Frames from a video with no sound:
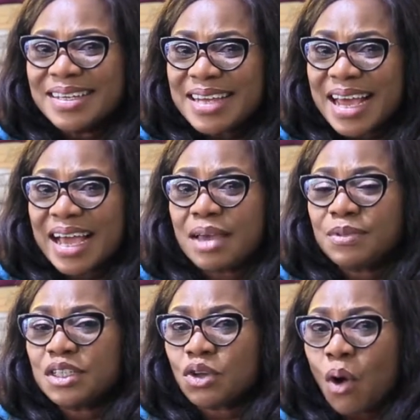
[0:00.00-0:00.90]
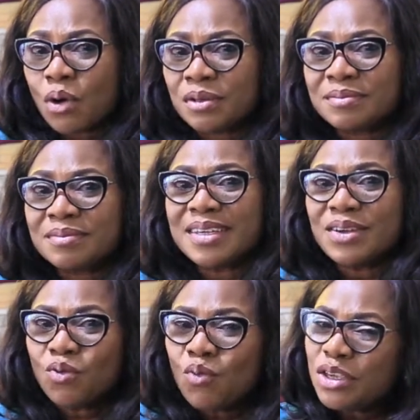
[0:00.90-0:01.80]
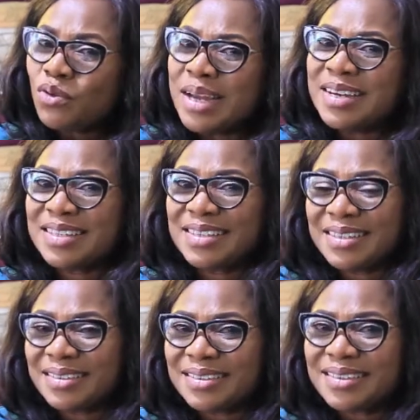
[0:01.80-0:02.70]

that kept it on when you were dating,